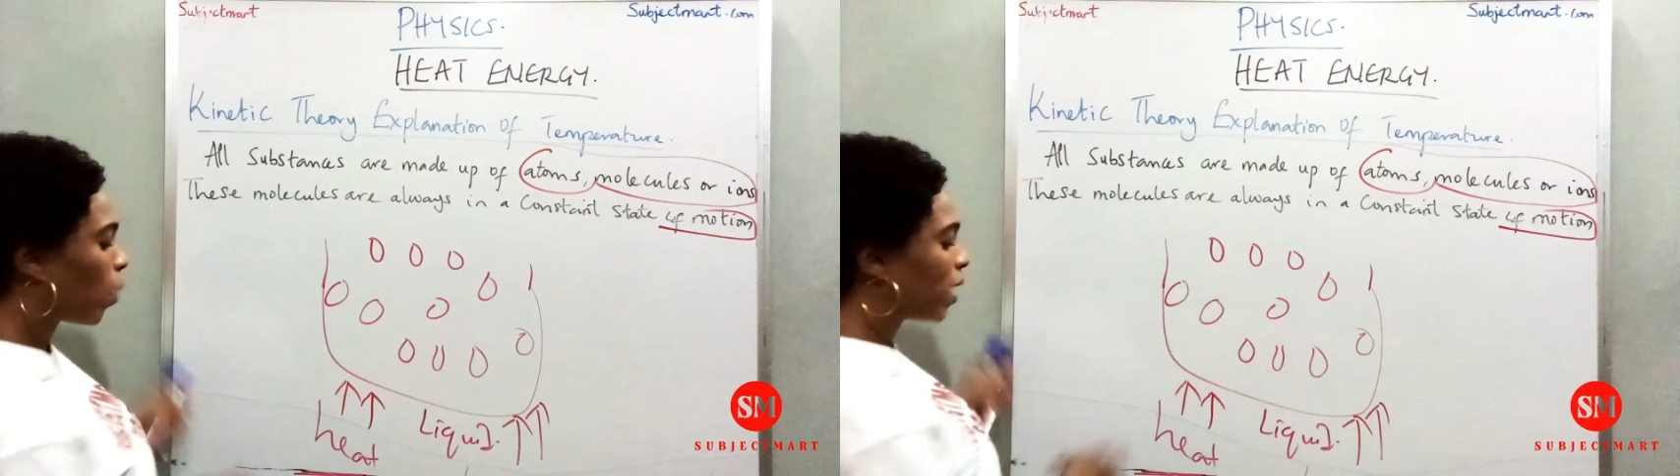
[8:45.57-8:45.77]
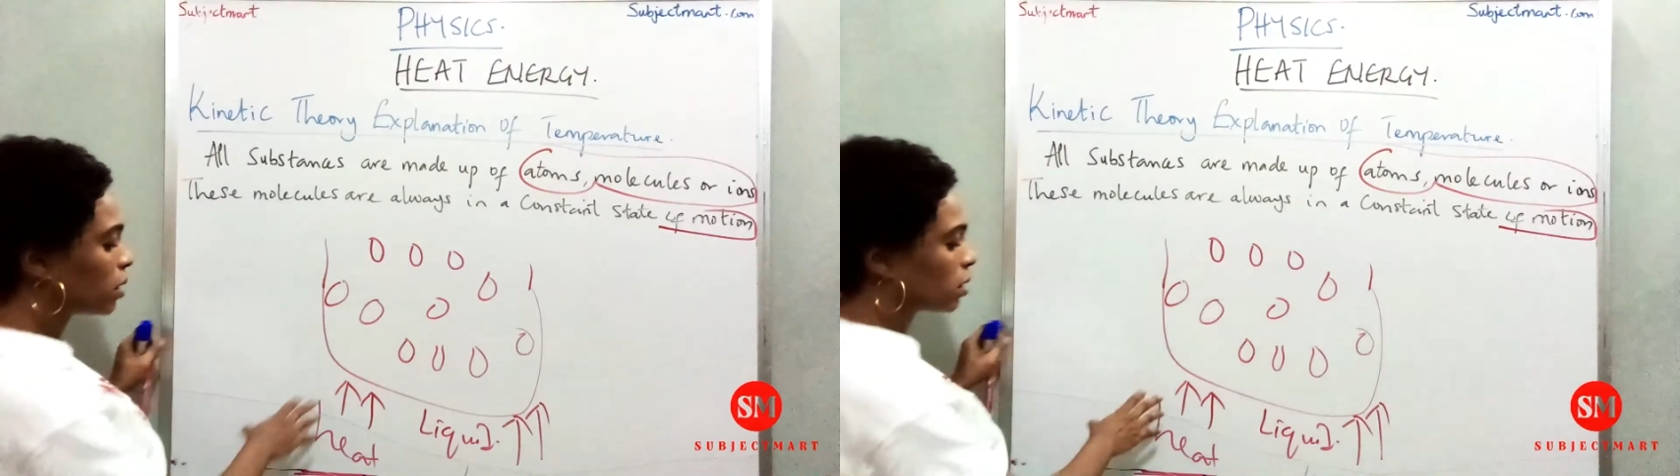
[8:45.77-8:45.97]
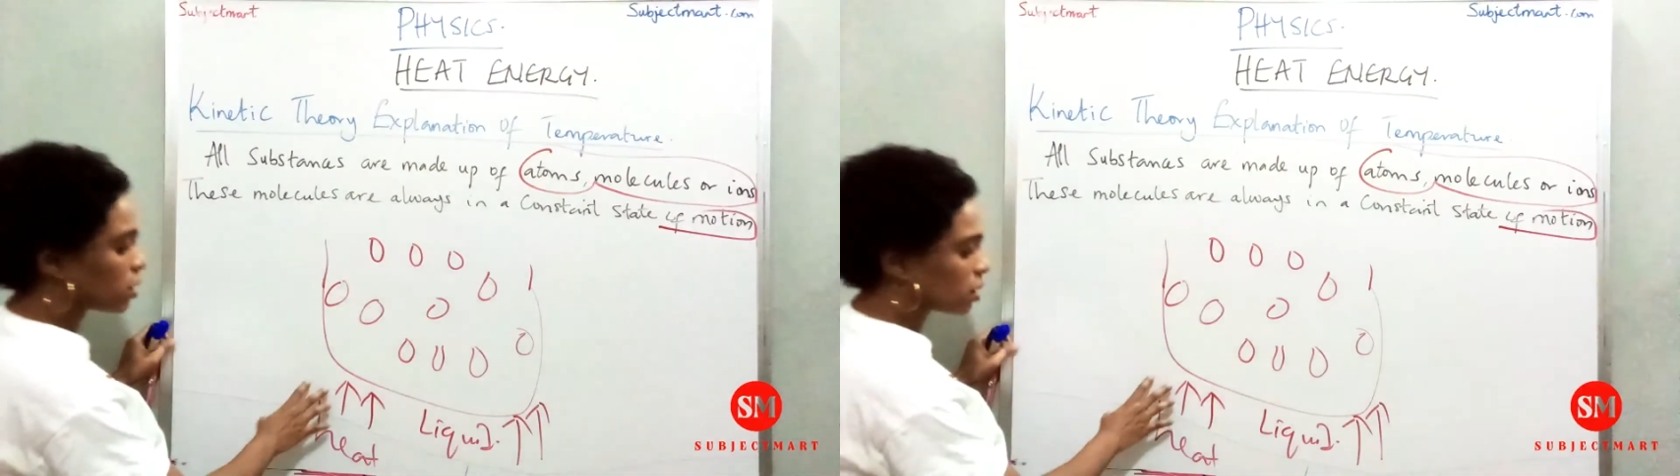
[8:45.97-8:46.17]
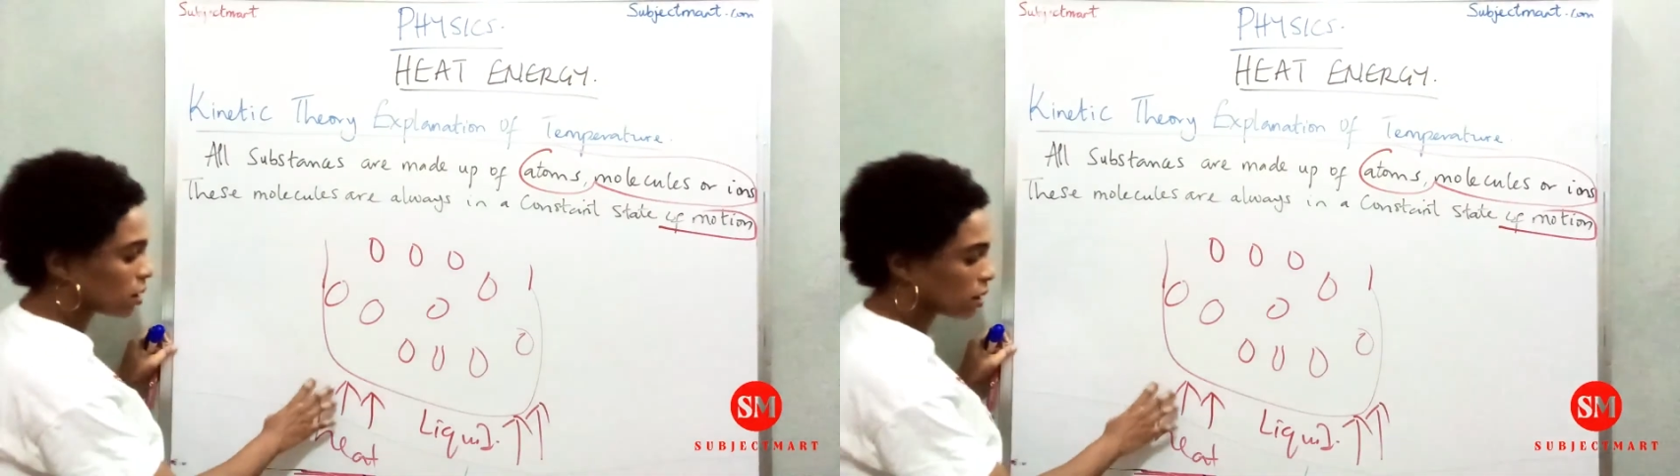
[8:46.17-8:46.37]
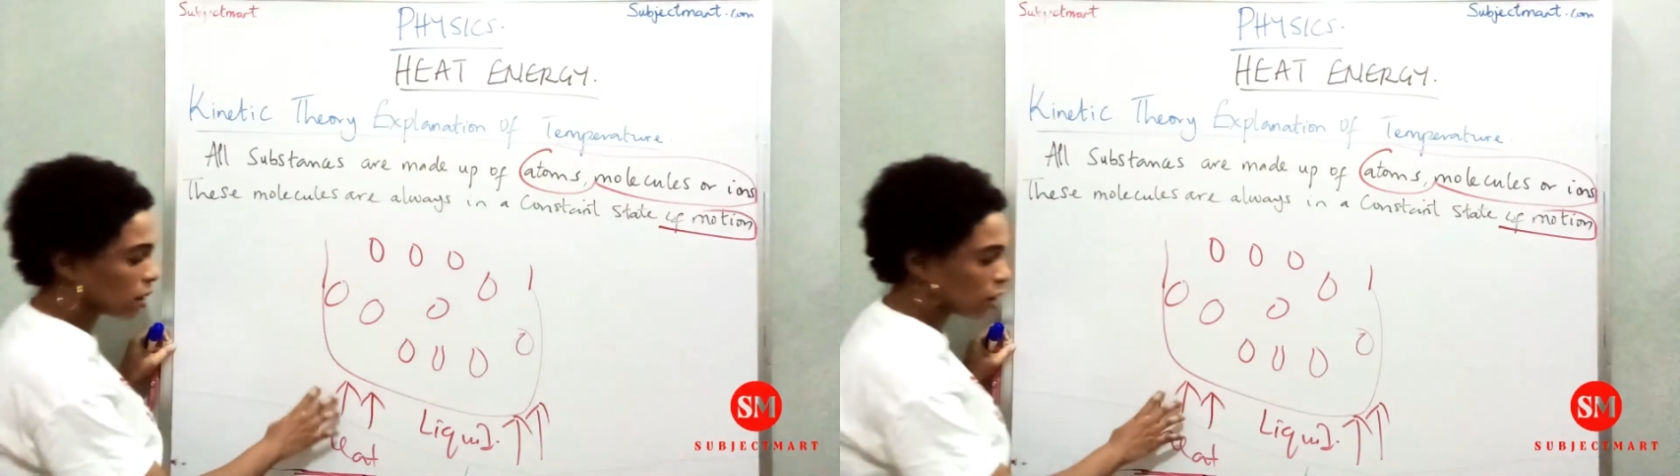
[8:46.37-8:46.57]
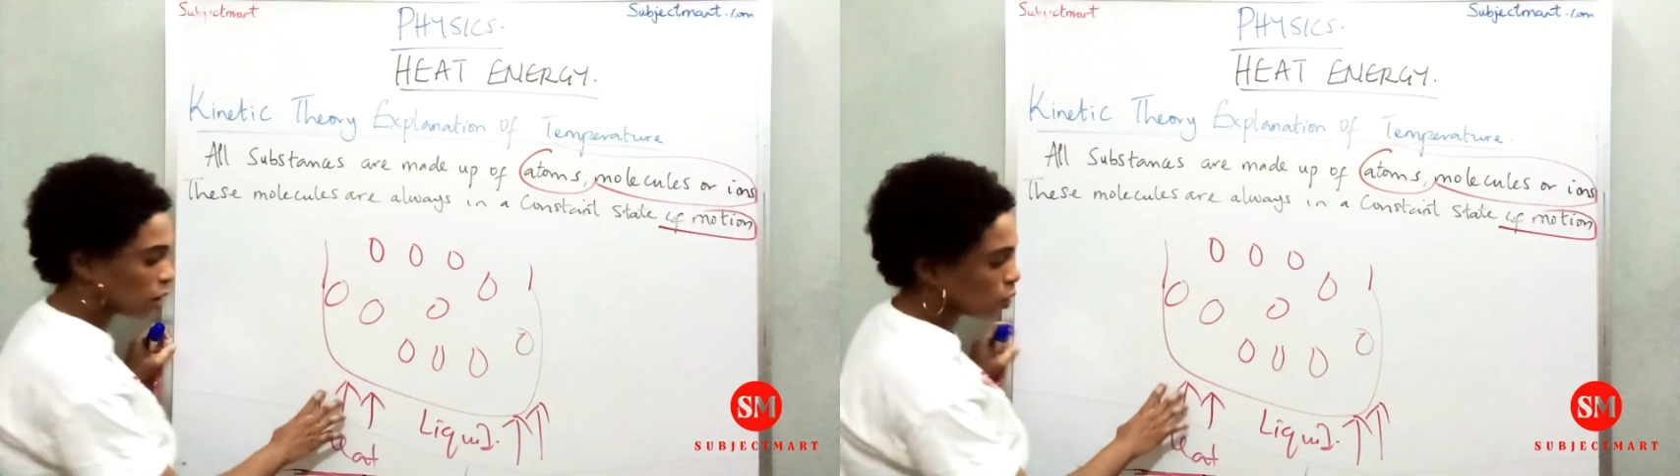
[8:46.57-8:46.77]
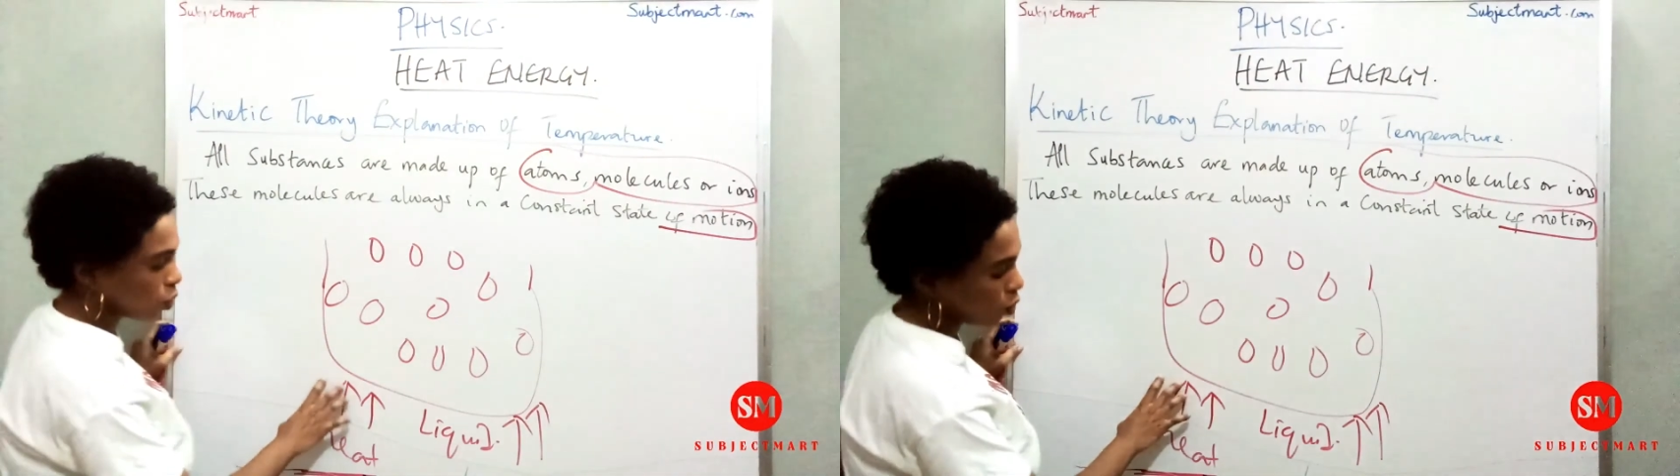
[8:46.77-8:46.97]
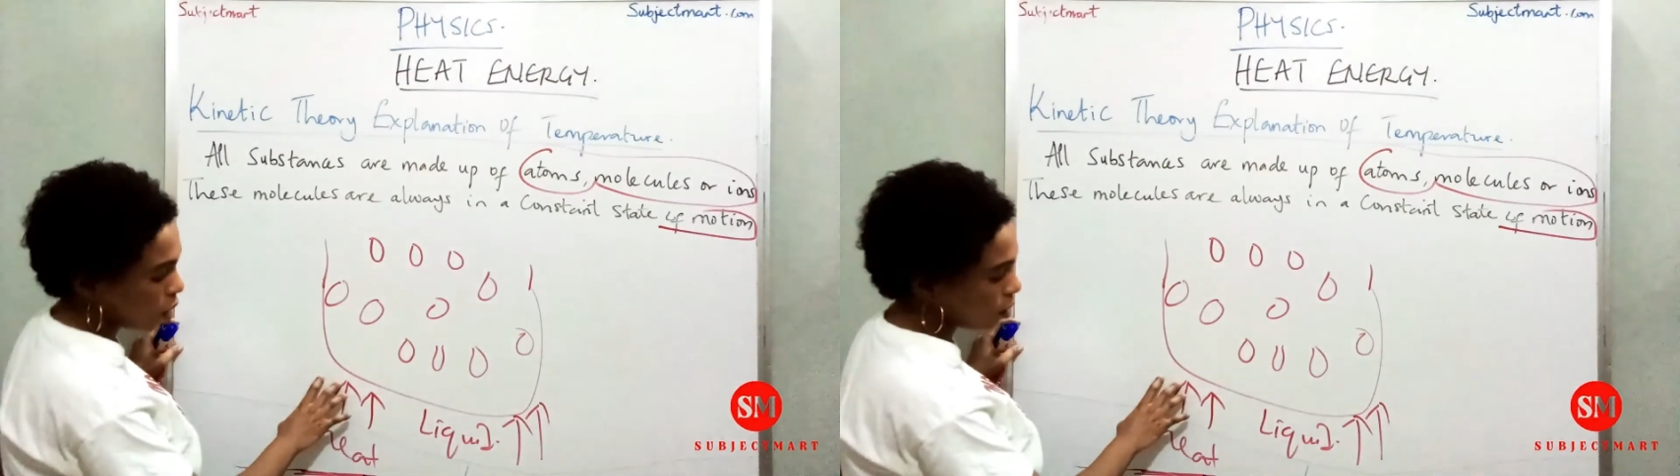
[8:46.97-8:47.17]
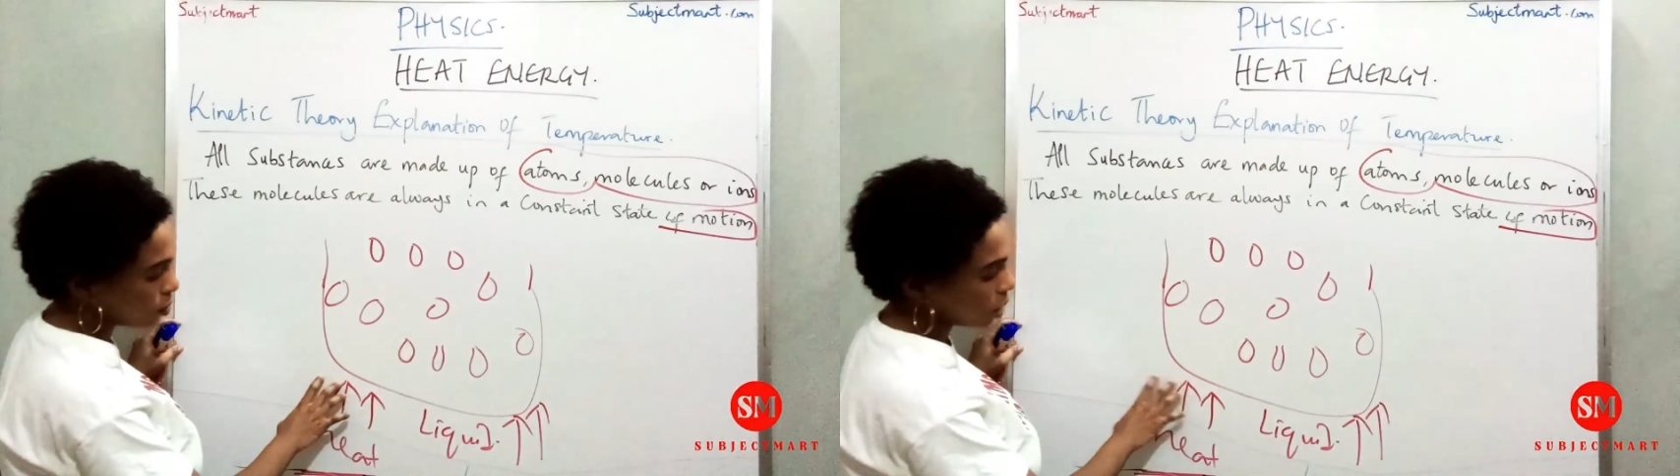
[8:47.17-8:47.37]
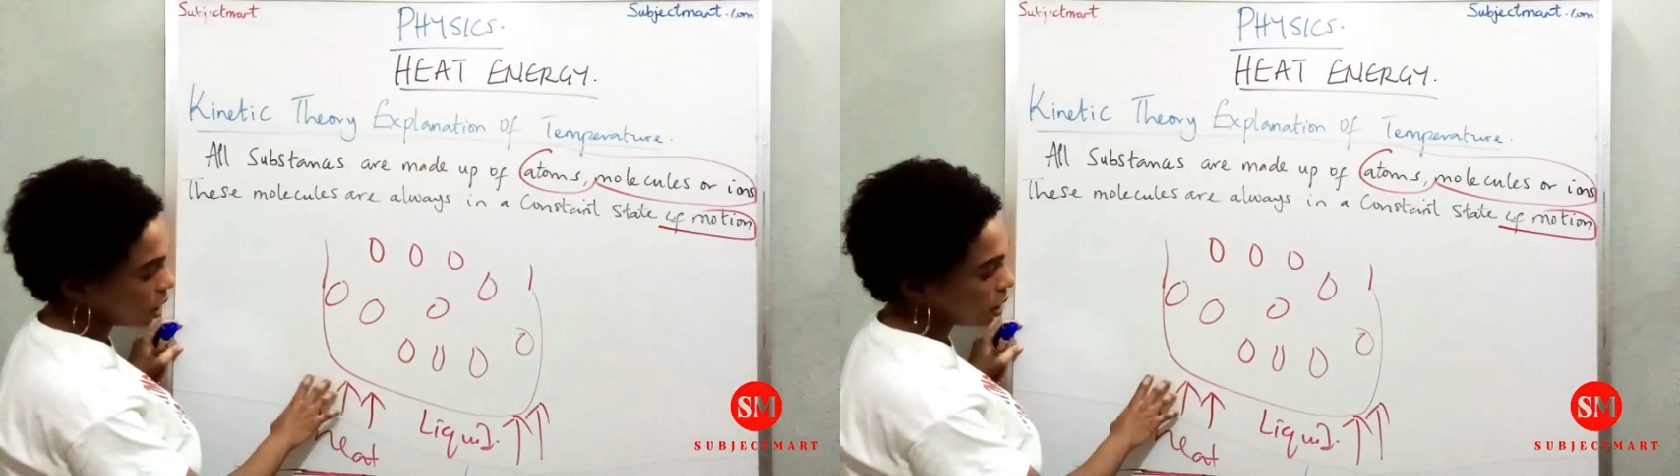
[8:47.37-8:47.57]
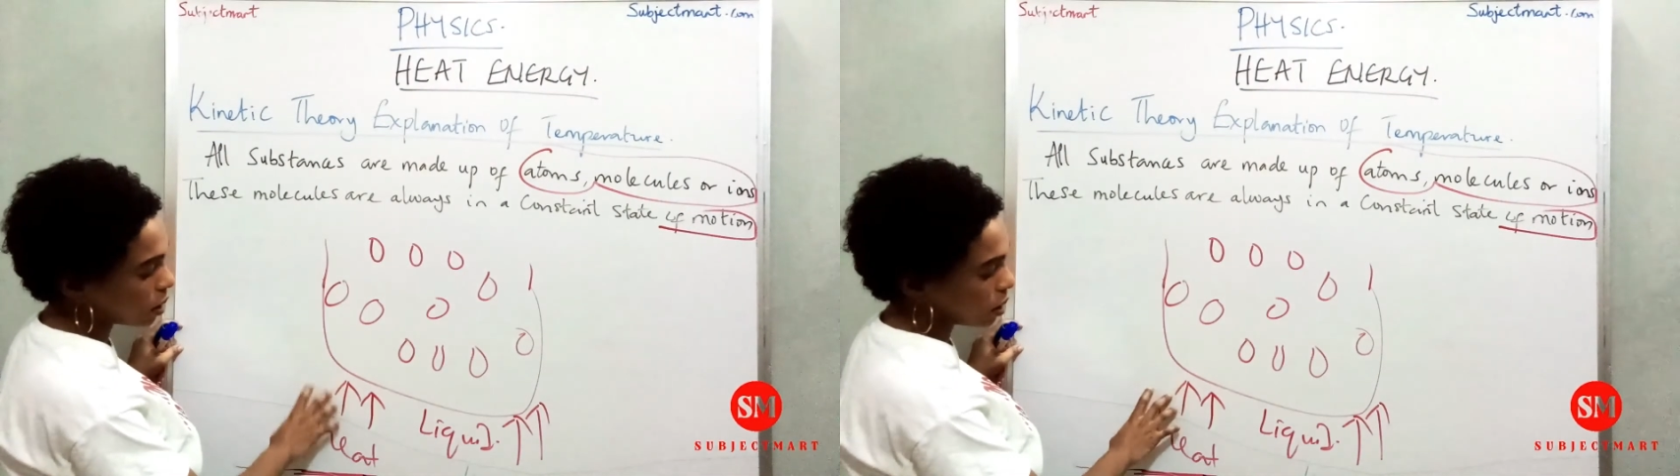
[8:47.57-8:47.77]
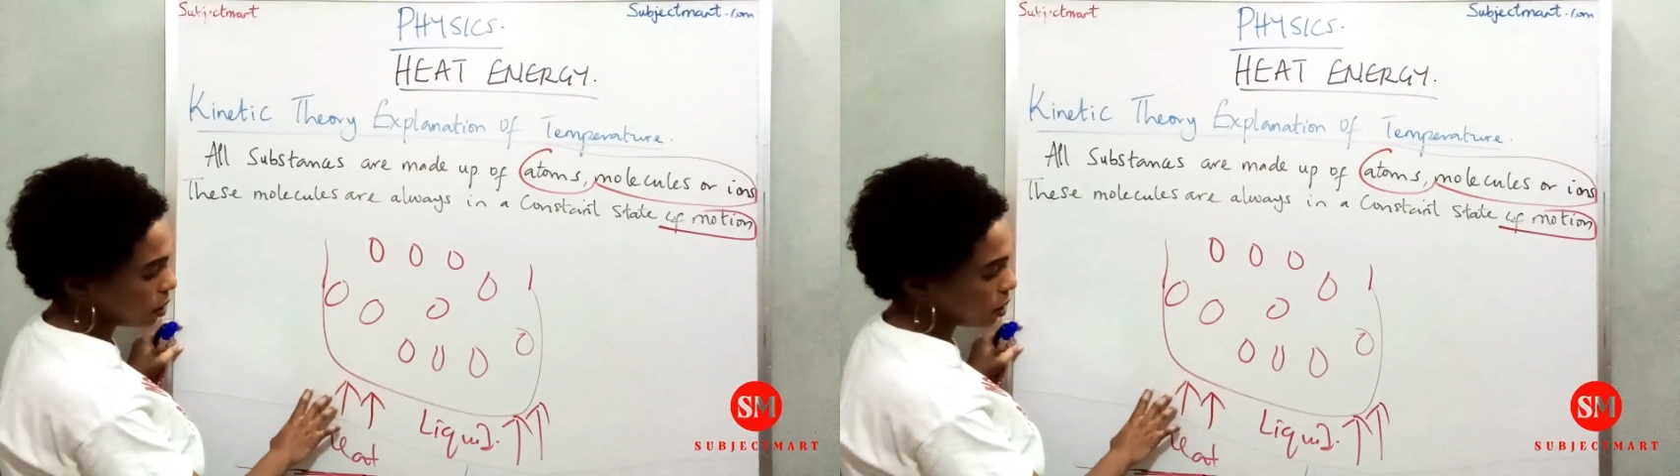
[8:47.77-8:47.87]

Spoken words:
when this heat